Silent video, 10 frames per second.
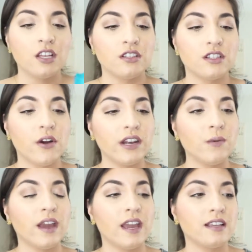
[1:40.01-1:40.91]
So
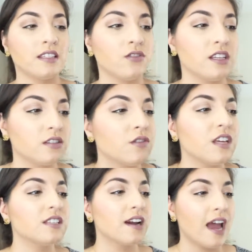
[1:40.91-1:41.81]
anyways, so
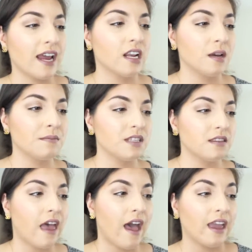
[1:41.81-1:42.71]
these are items
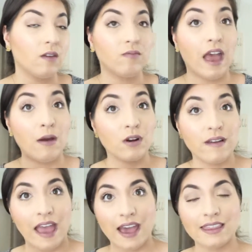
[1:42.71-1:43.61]
that if I would
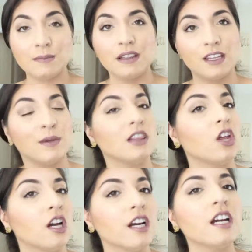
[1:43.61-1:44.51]
have had them a little bit
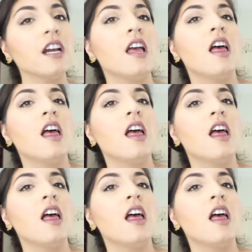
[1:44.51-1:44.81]
longer,